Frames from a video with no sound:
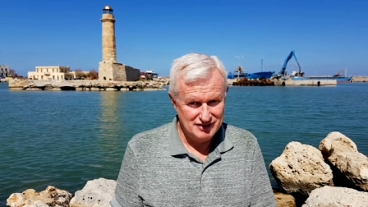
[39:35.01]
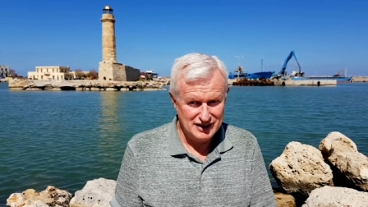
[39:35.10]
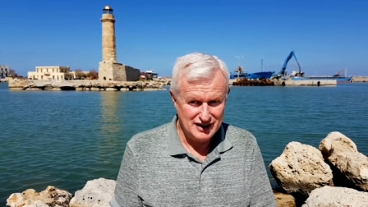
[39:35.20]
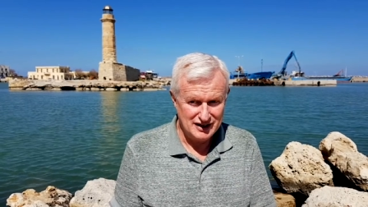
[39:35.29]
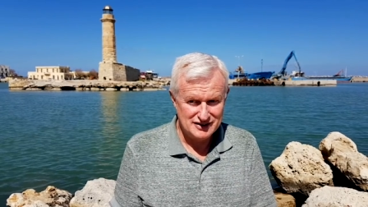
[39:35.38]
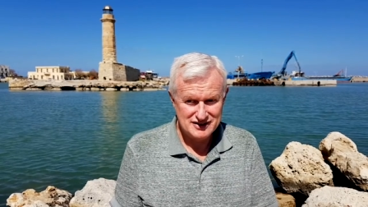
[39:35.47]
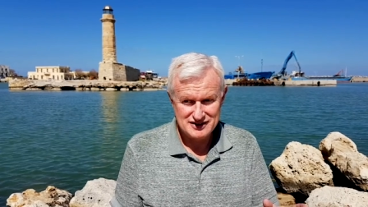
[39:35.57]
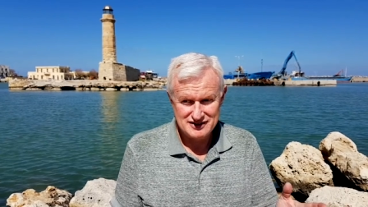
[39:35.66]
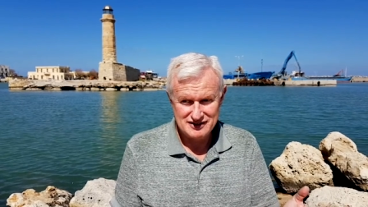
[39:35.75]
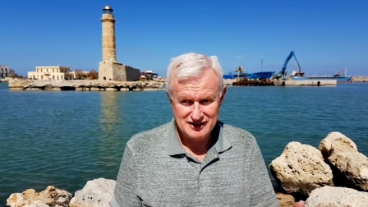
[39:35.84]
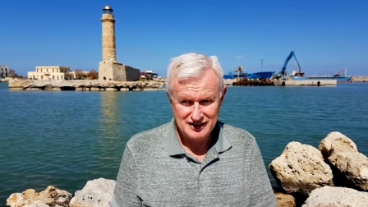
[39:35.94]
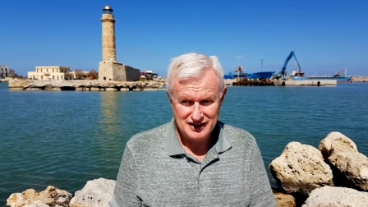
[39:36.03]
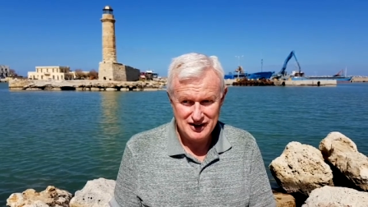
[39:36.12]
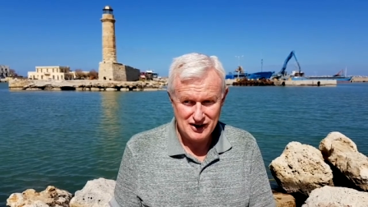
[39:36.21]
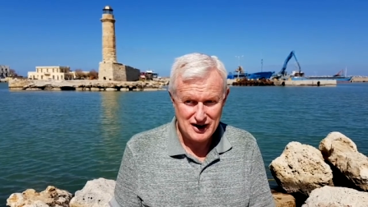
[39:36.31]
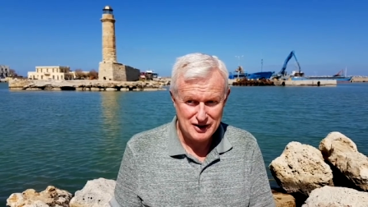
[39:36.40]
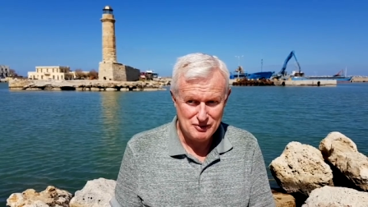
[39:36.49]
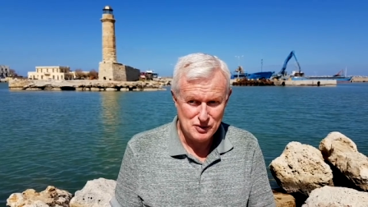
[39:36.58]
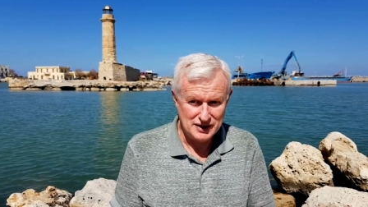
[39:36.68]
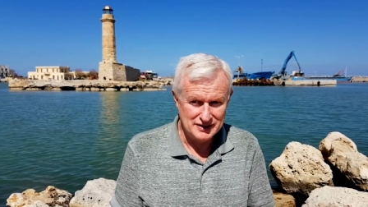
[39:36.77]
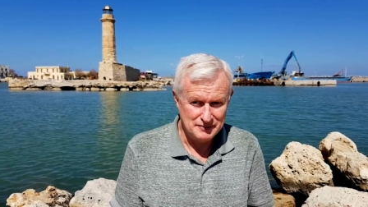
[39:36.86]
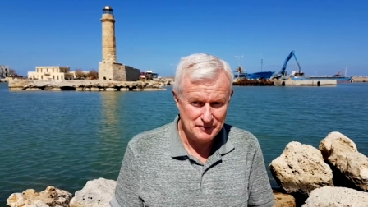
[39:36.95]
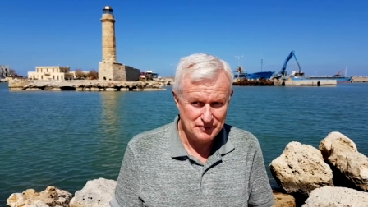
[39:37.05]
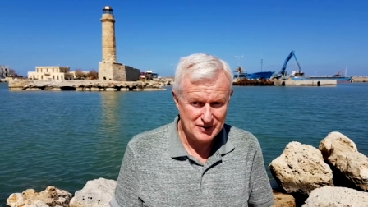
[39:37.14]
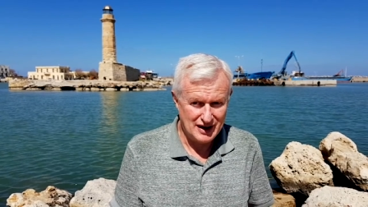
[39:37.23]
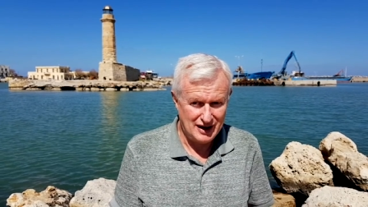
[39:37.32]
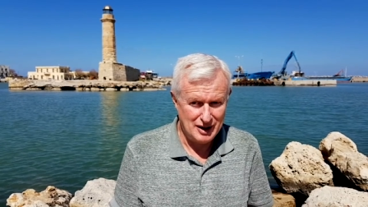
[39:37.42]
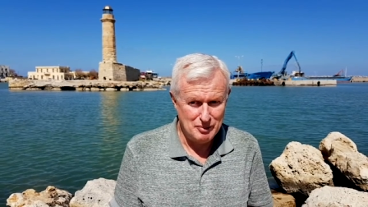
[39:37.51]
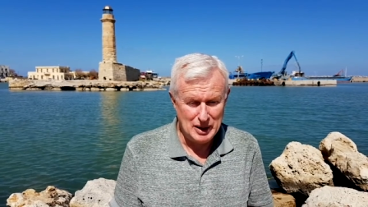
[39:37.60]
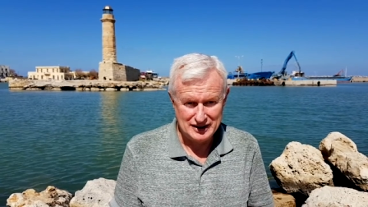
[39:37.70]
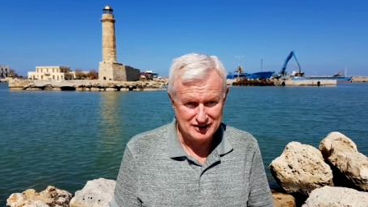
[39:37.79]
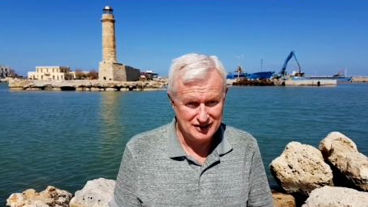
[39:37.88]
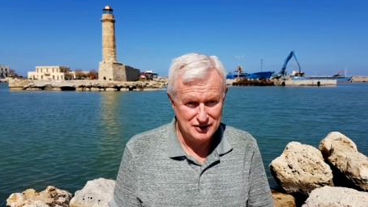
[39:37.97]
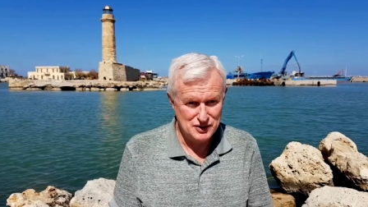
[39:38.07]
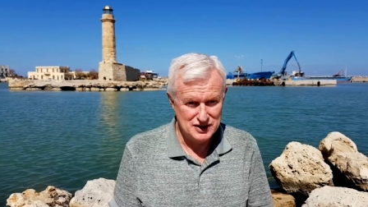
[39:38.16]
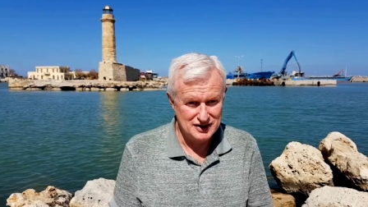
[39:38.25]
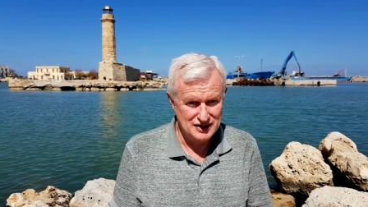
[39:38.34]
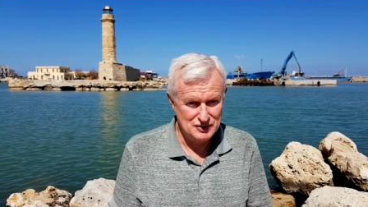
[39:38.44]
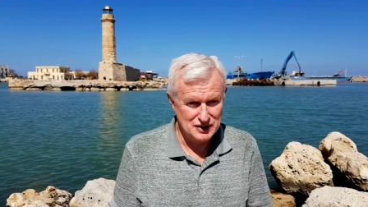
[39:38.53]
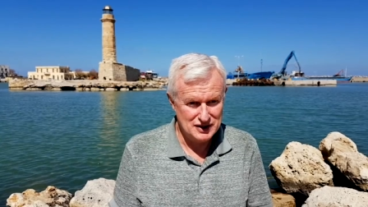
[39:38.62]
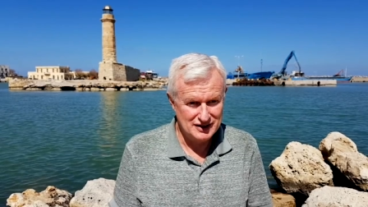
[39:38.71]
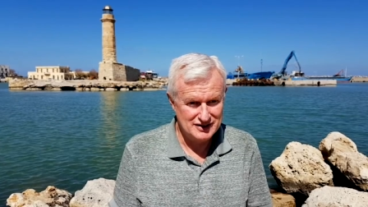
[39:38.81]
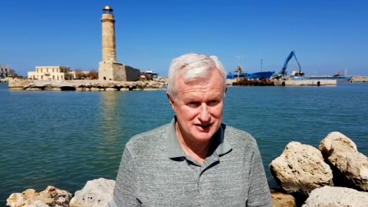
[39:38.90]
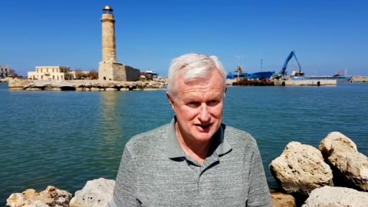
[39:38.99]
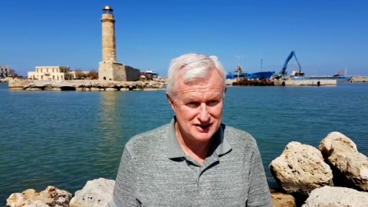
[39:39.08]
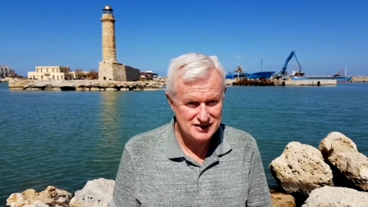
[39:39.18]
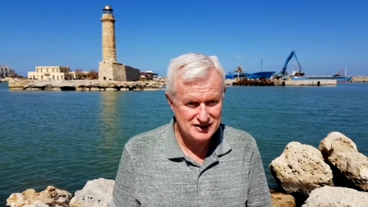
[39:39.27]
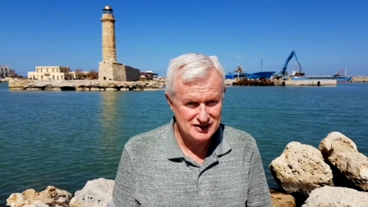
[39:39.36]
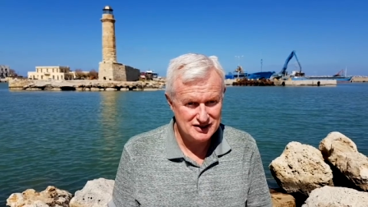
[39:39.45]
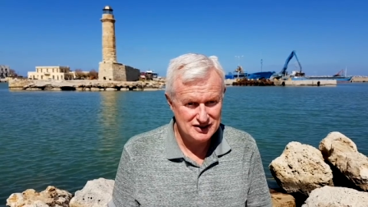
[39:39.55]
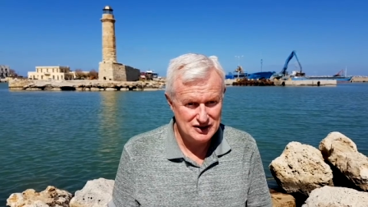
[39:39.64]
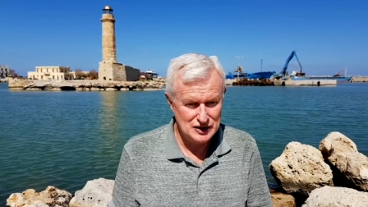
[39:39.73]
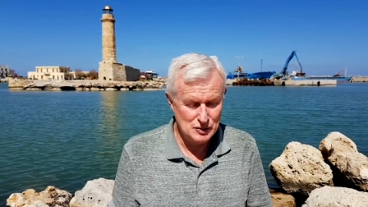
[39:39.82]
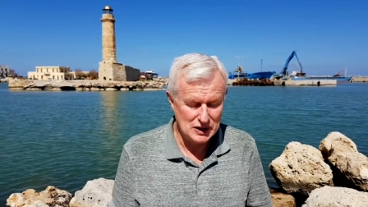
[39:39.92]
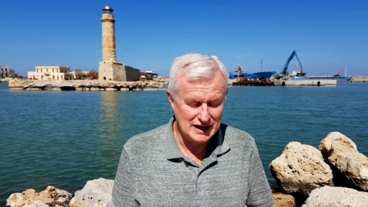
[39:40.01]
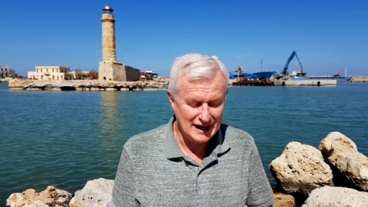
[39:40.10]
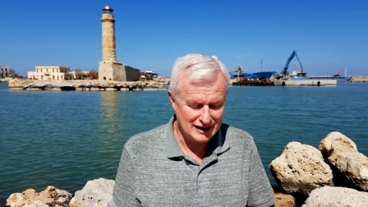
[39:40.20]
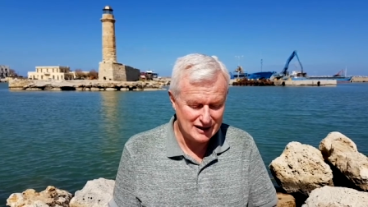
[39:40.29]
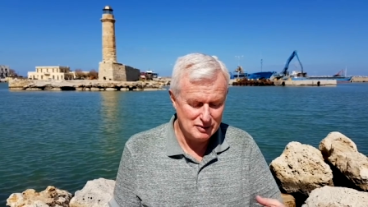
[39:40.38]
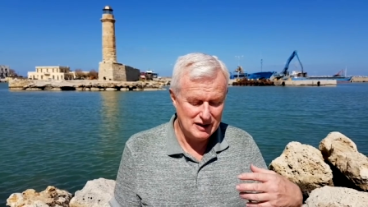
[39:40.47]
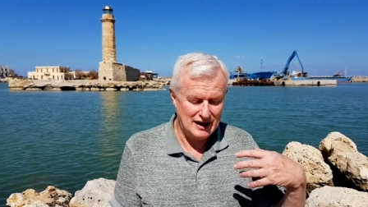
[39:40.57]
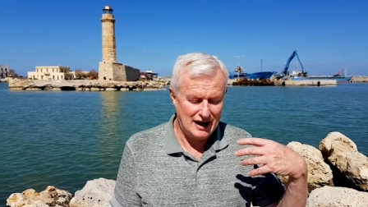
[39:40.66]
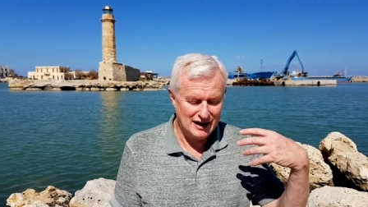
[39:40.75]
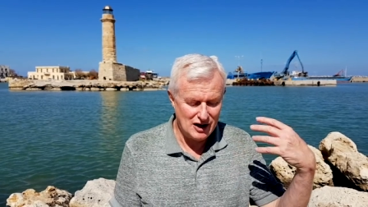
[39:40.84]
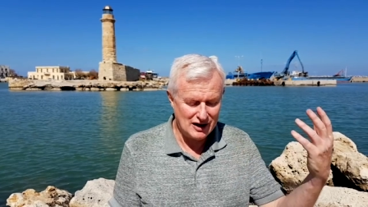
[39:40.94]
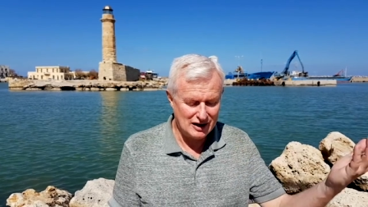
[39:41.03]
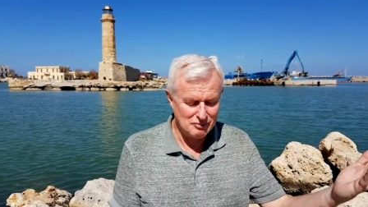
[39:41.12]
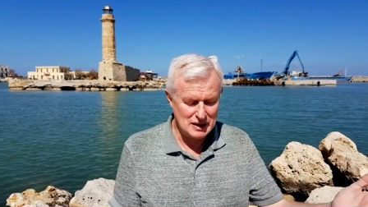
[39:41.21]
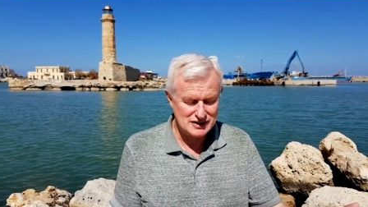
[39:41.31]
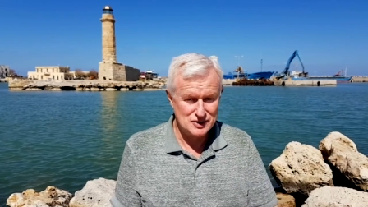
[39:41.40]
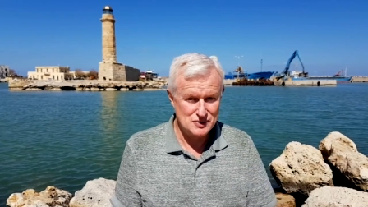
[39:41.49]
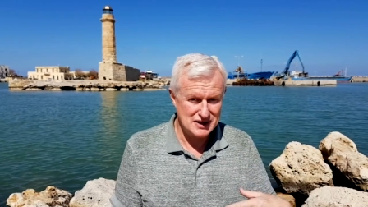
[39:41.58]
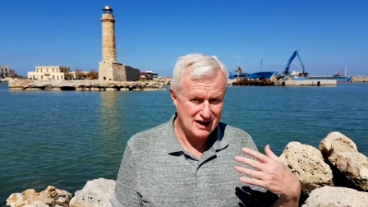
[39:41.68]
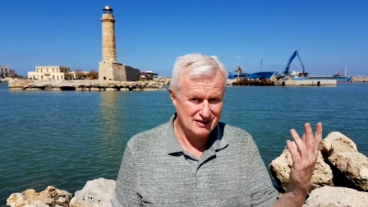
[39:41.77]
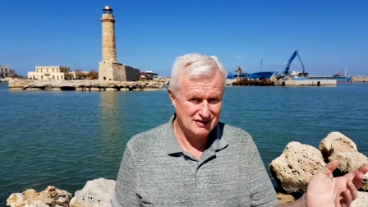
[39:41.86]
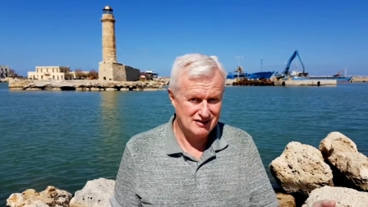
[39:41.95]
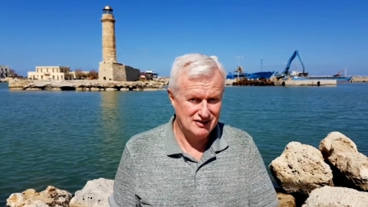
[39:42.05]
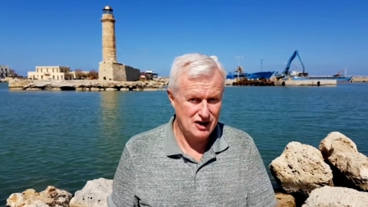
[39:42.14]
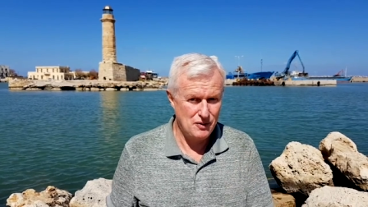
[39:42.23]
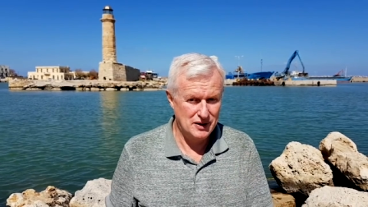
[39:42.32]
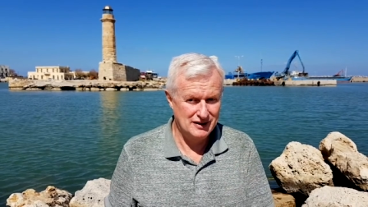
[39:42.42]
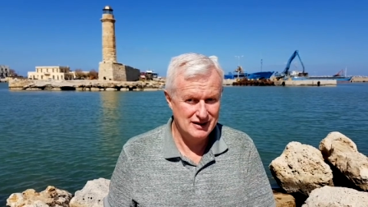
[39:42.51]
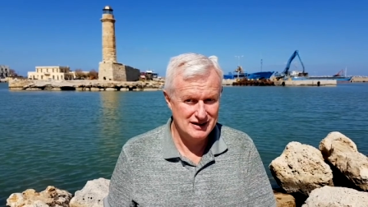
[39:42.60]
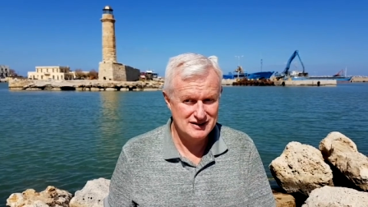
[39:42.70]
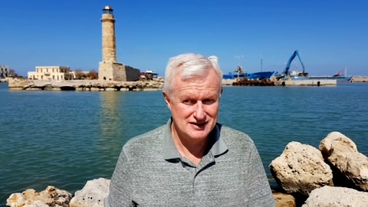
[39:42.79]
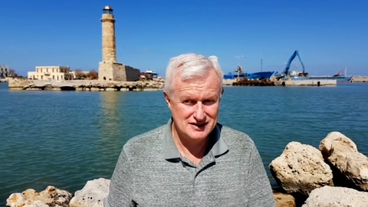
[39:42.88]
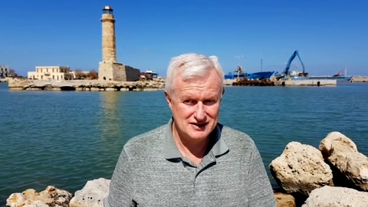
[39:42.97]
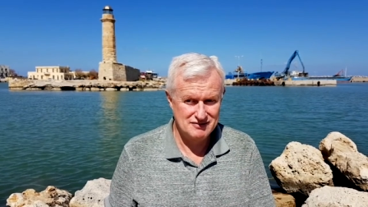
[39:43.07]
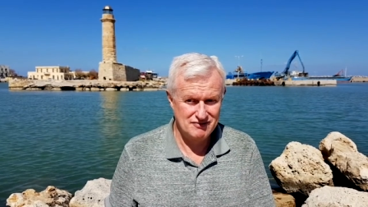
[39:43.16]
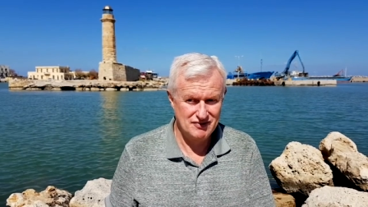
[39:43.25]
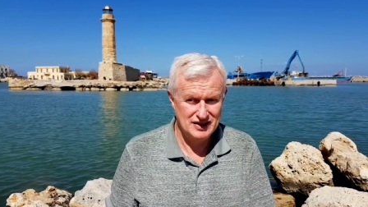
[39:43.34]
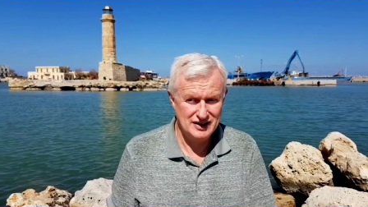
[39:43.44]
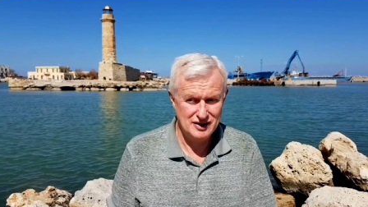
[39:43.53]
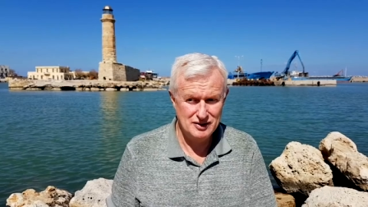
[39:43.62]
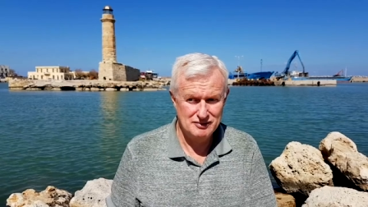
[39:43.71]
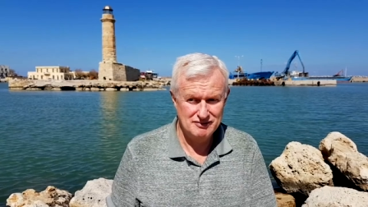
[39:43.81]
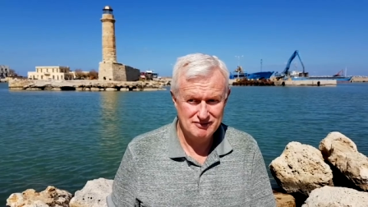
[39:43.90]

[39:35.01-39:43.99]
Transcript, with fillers: yeah, it's you know kind of weird, uh, but you wouldn't you wouldn't you would get the anarchic message without knowing that it's you know